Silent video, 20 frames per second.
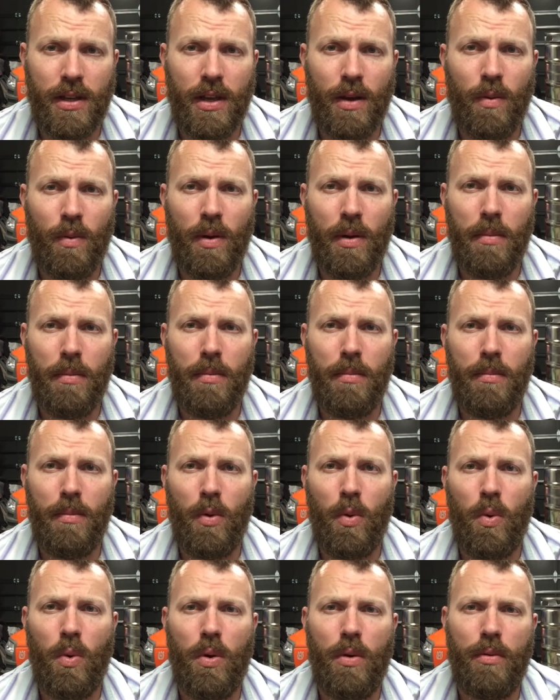get one
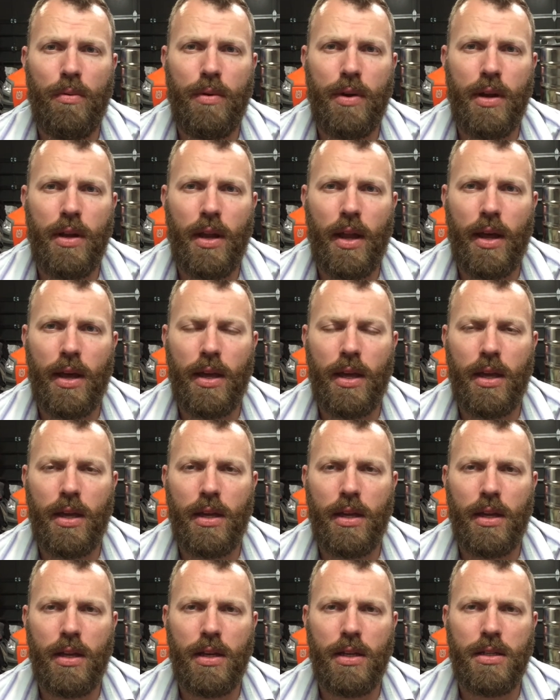more relay.
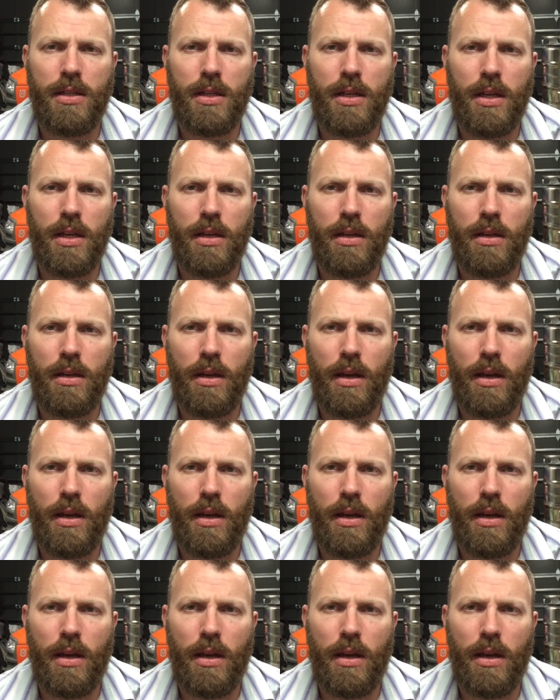I need to get